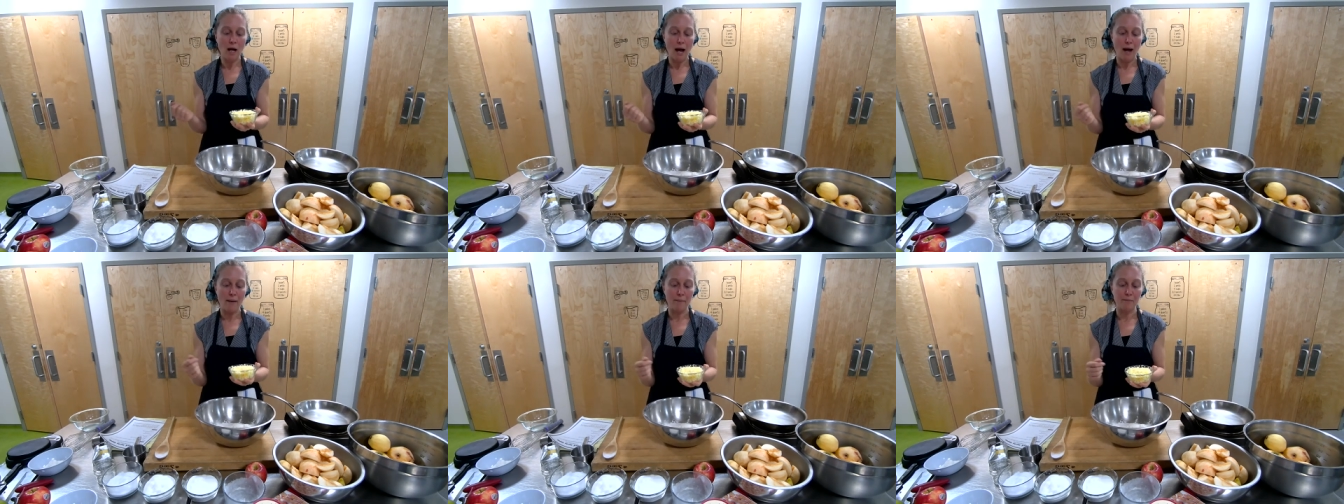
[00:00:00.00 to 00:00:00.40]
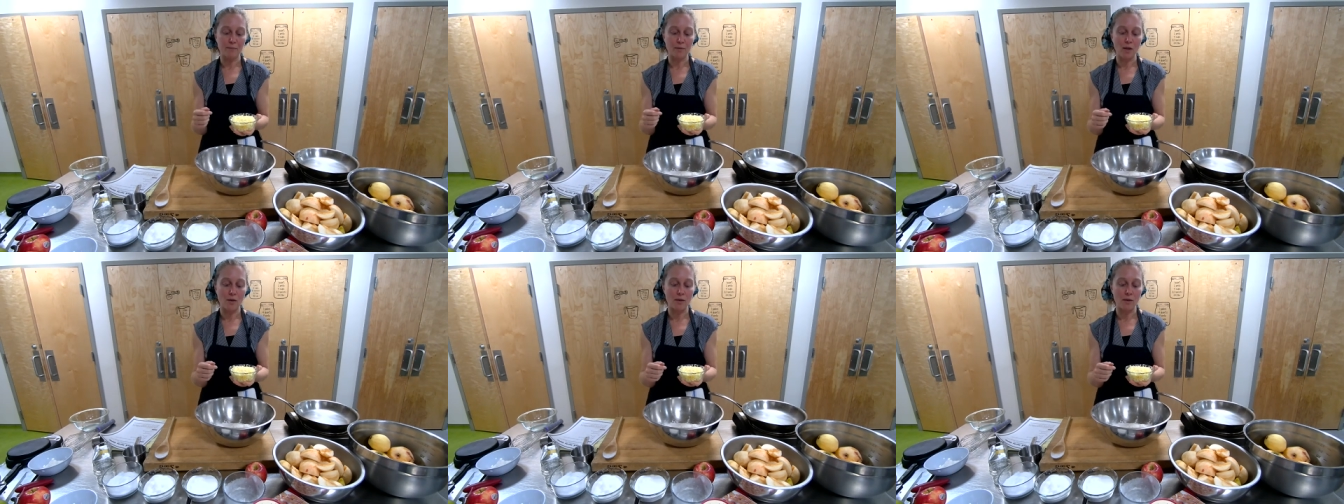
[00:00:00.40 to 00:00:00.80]

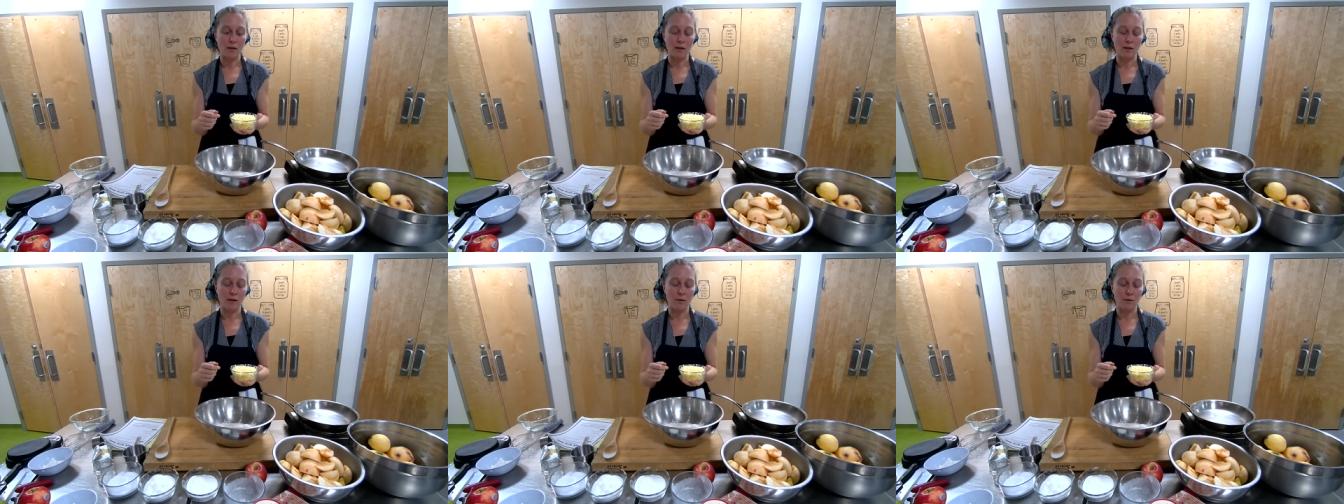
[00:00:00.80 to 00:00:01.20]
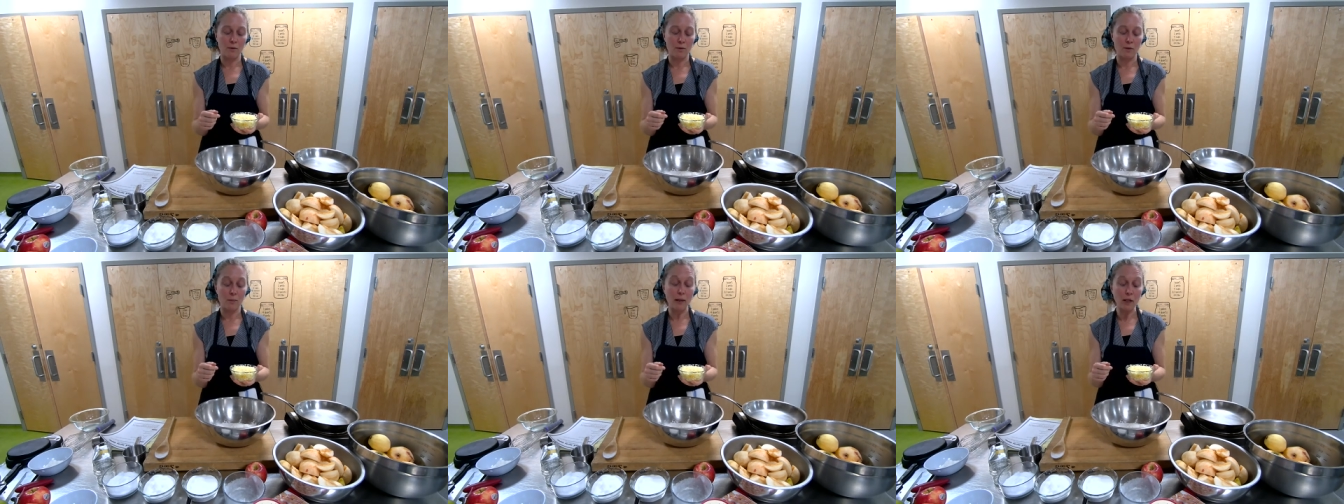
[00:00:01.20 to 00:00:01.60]

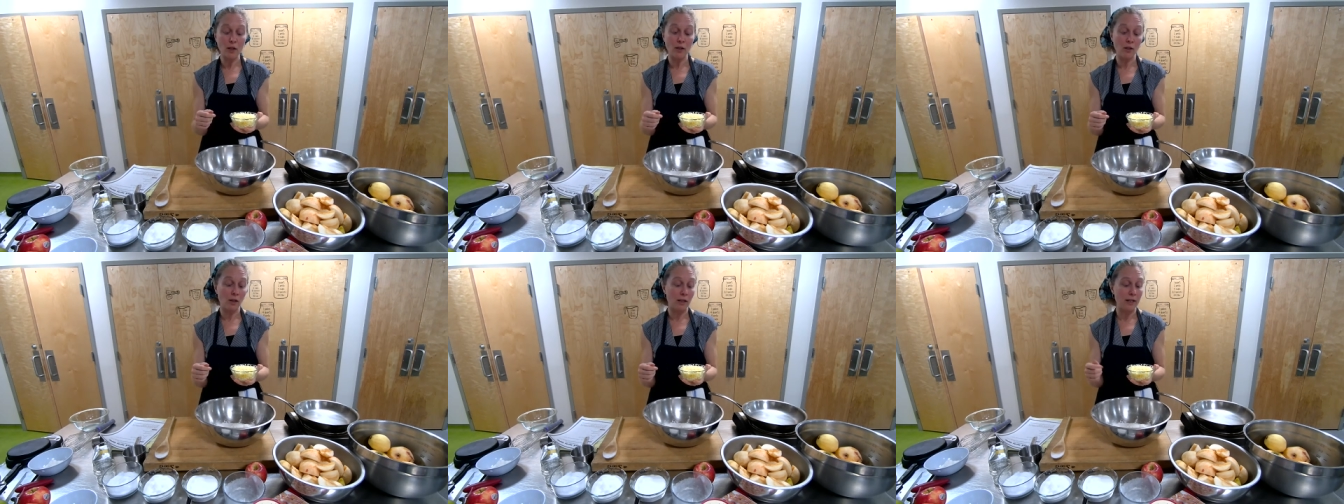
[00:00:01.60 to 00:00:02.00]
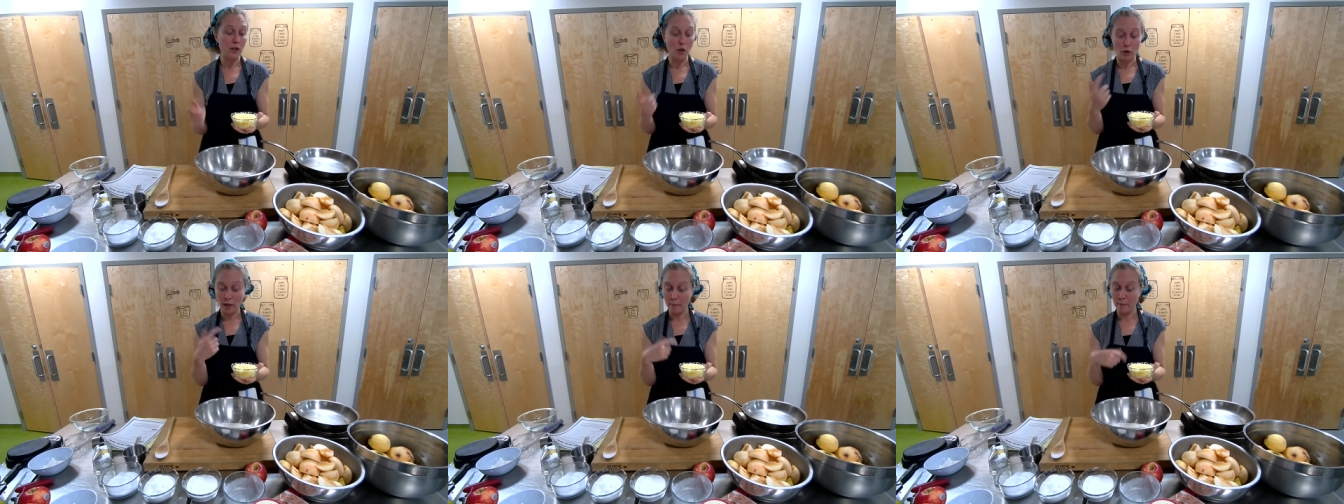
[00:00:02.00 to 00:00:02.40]
The butter in
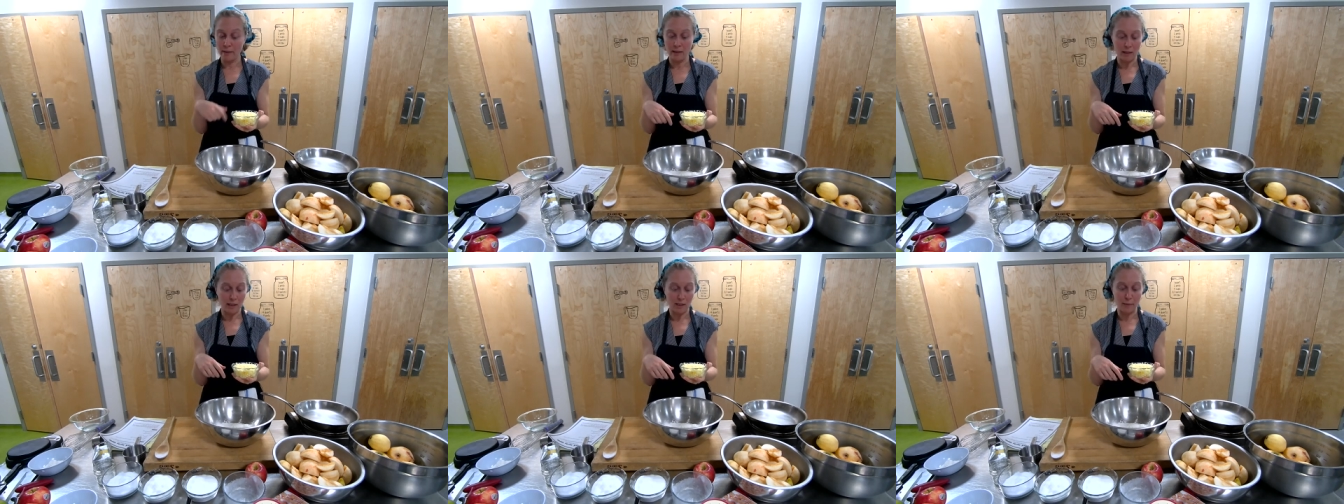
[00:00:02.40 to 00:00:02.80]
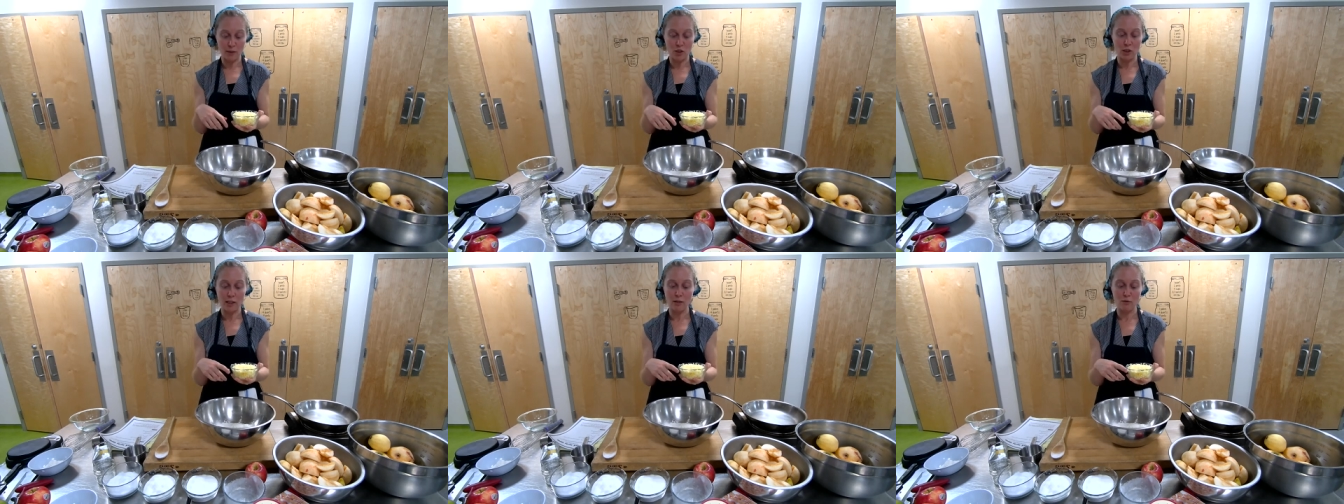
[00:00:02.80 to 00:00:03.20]
Europe and
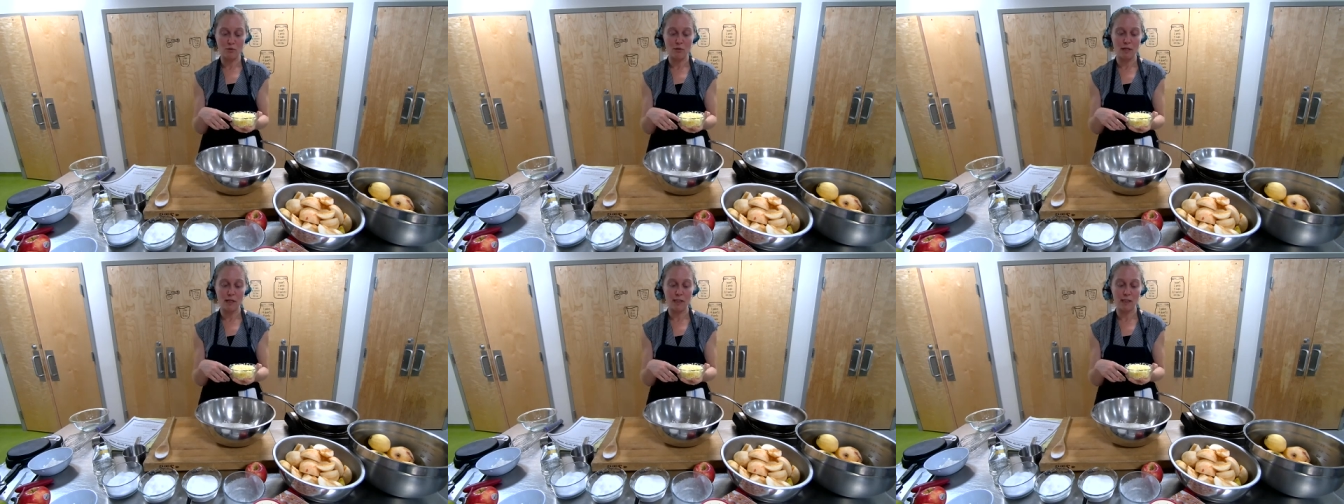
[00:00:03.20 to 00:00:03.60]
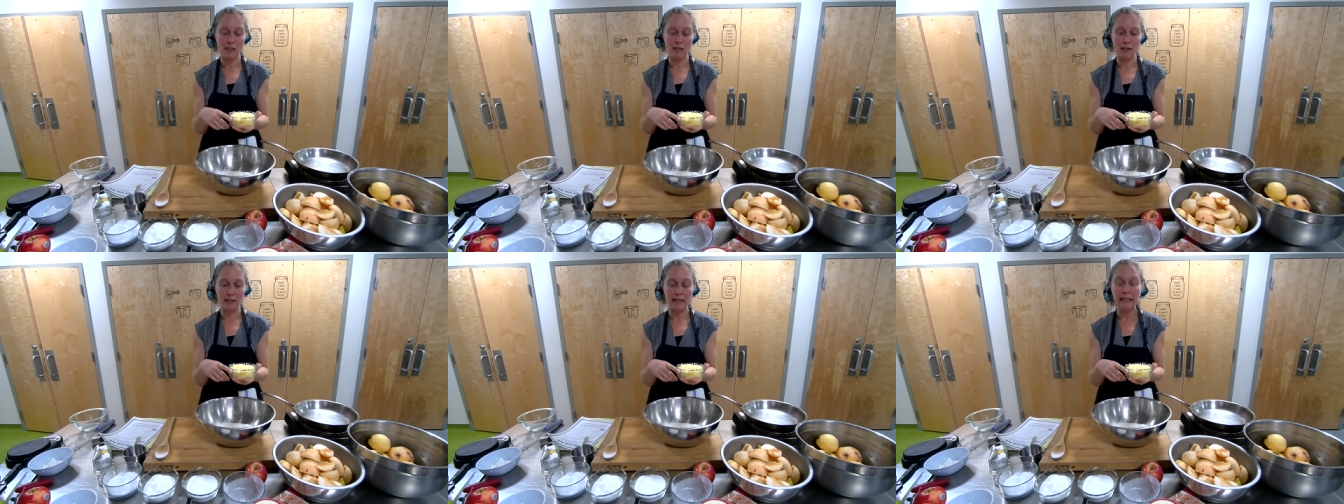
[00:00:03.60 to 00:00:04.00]
especially in France
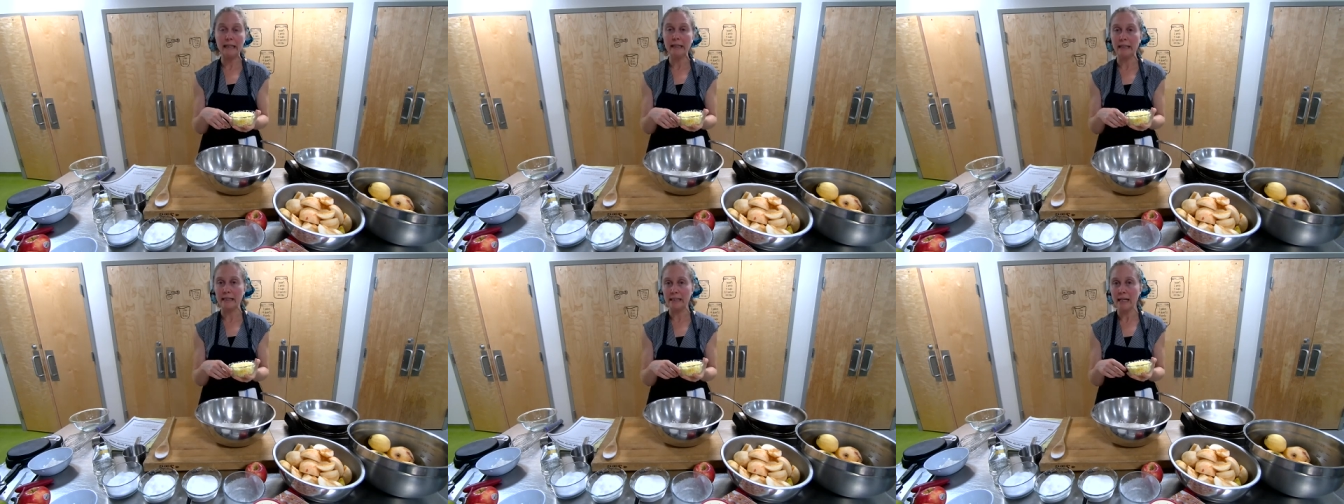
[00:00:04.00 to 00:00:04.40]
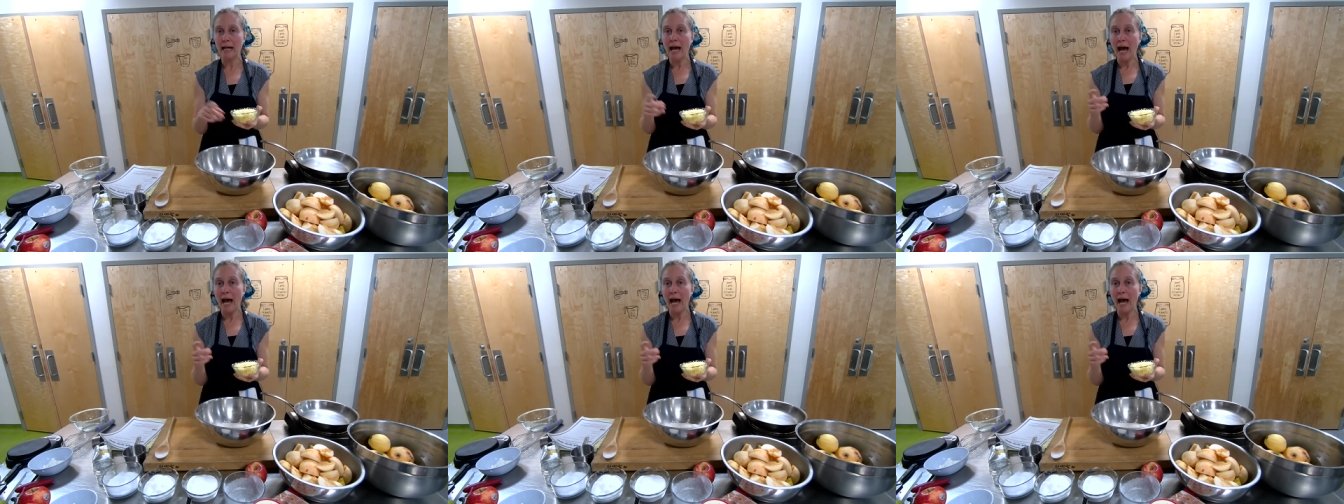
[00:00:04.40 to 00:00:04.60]
and England